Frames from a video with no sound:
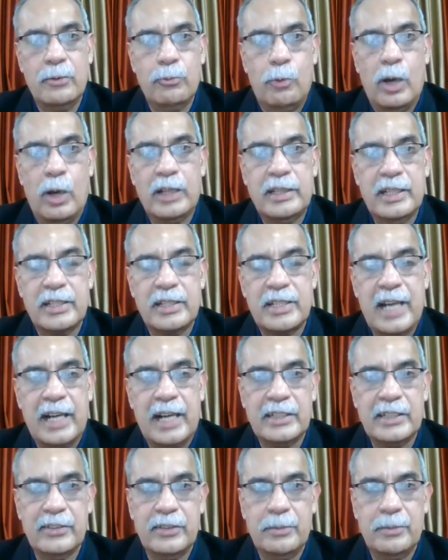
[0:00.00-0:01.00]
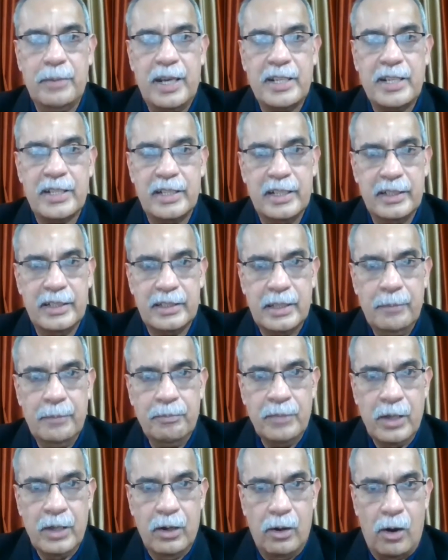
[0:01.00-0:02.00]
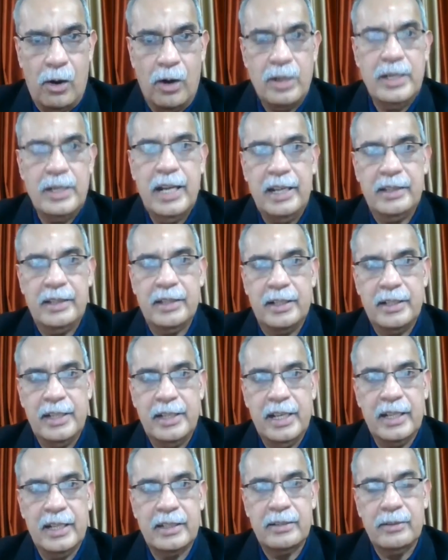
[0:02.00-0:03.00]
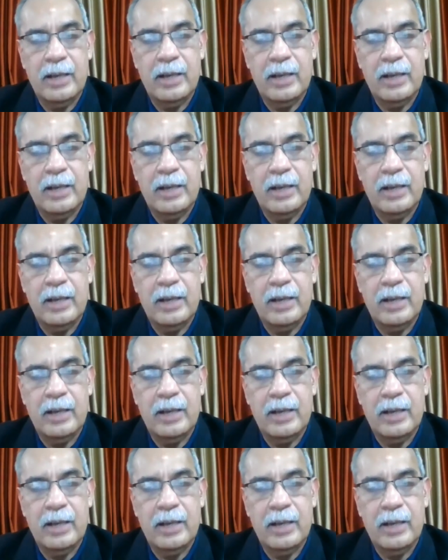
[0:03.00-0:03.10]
what the status of the patient is on day 30th,